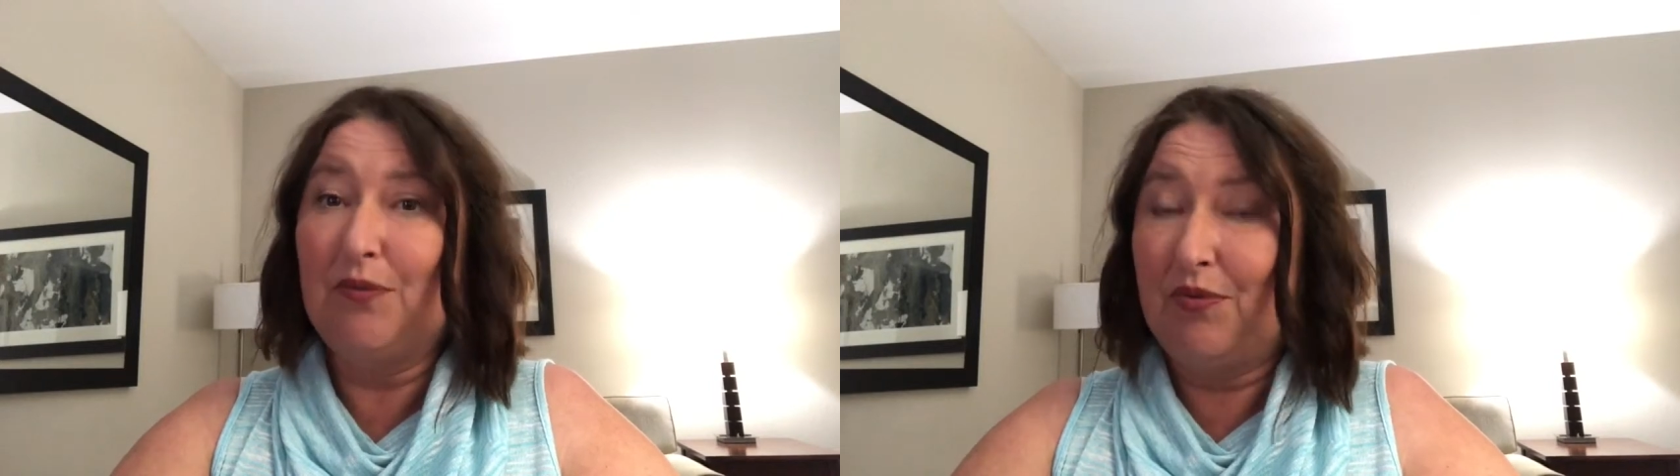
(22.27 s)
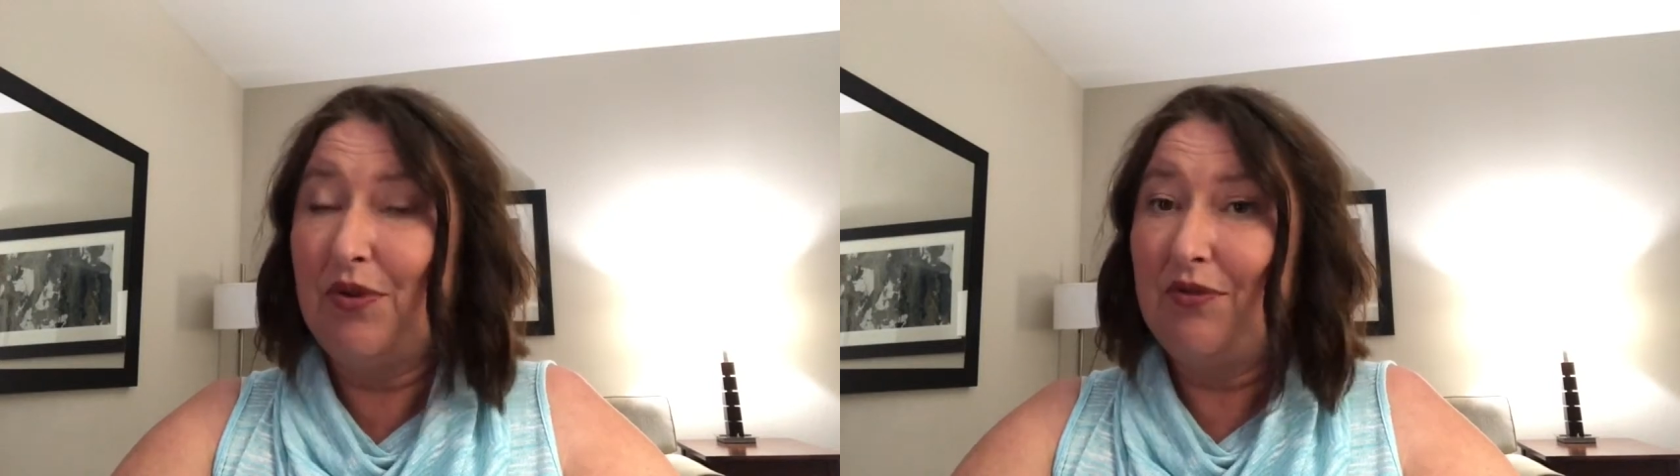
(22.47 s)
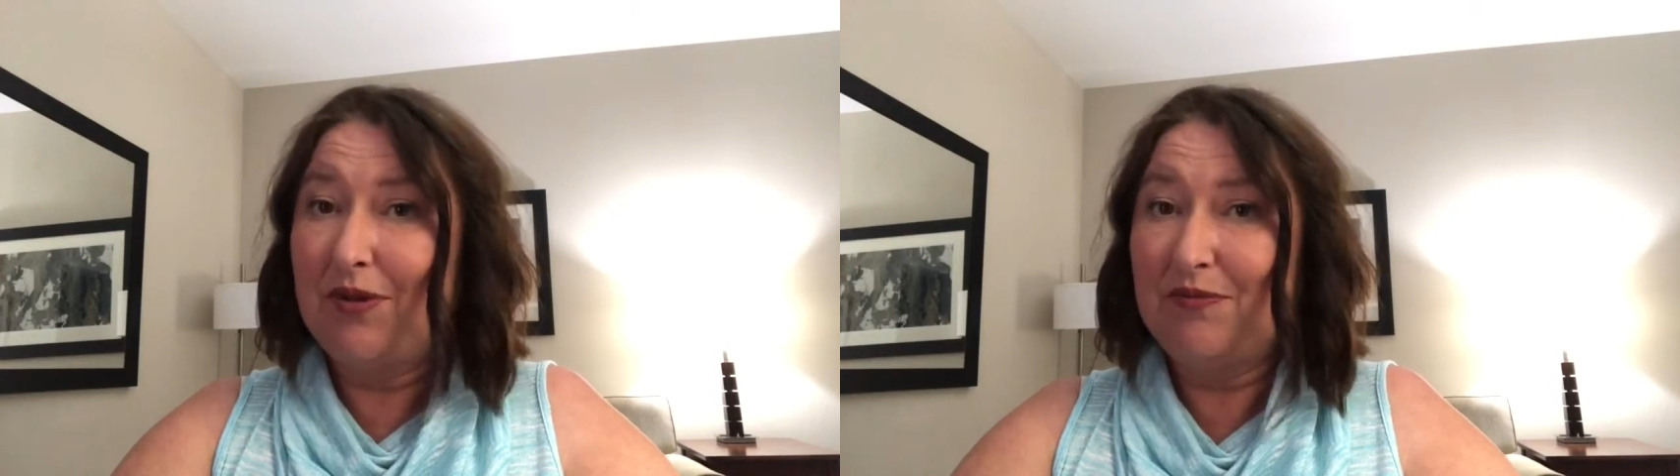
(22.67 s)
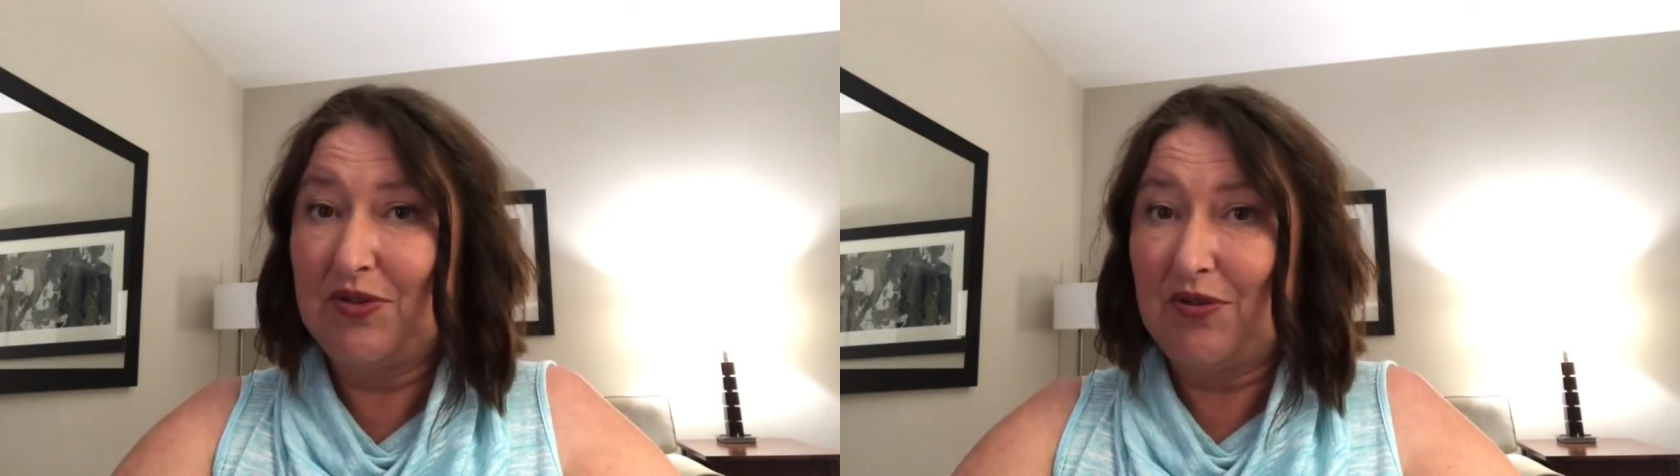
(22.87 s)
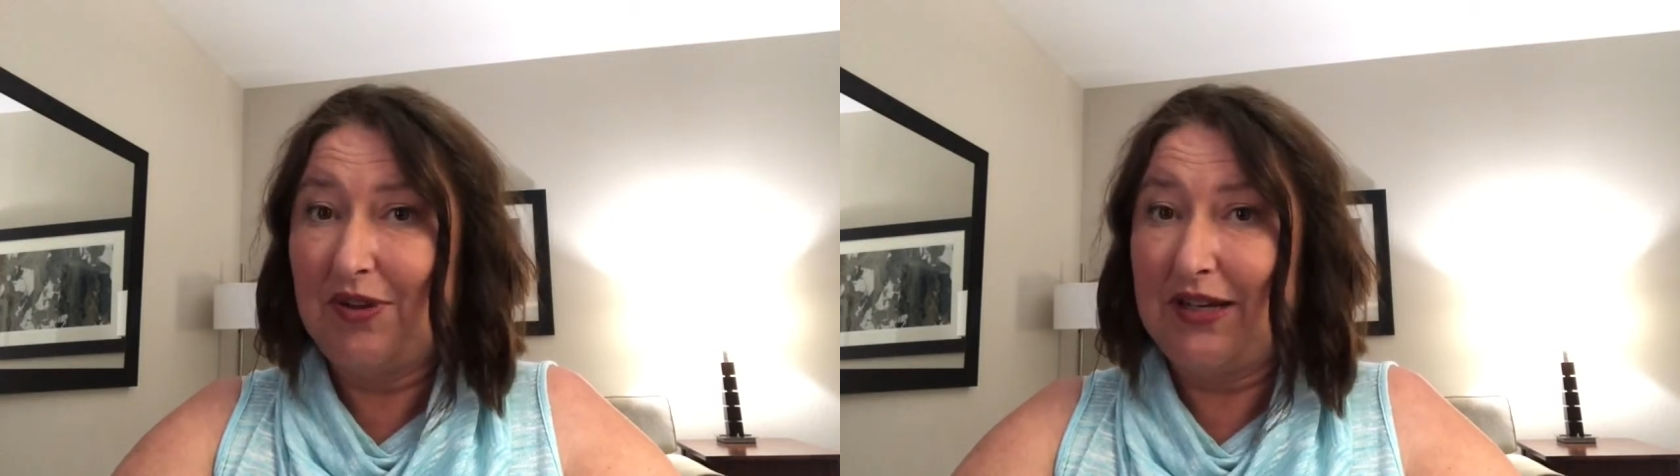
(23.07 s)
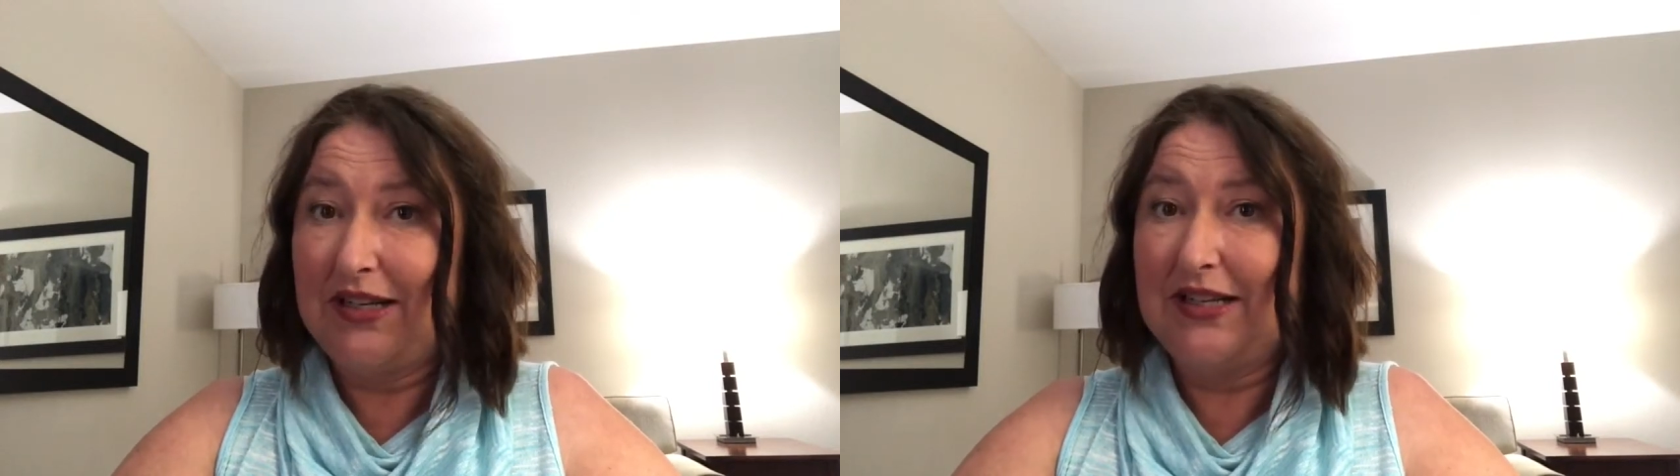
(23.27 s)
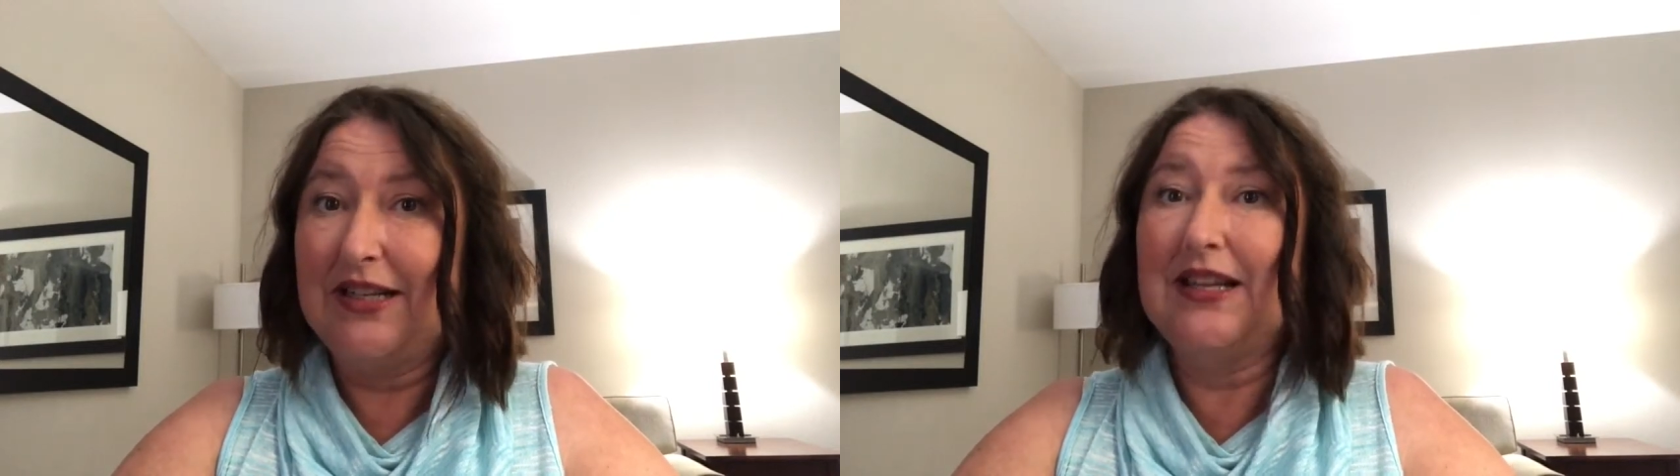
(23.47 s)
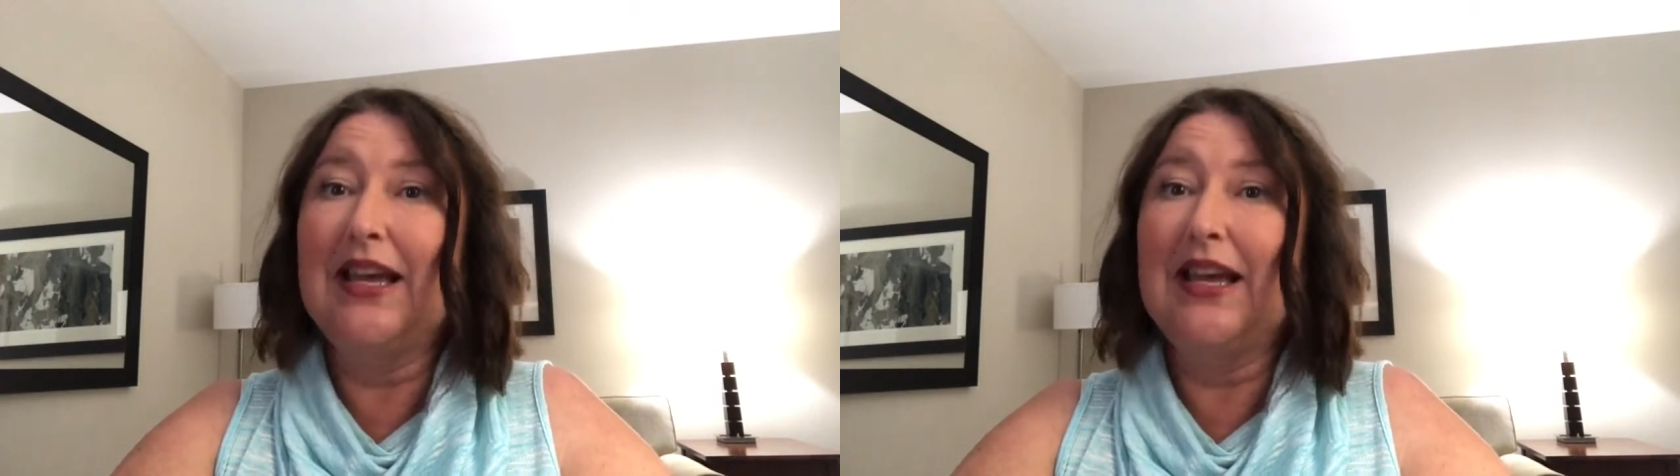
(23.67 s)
the program's accredited,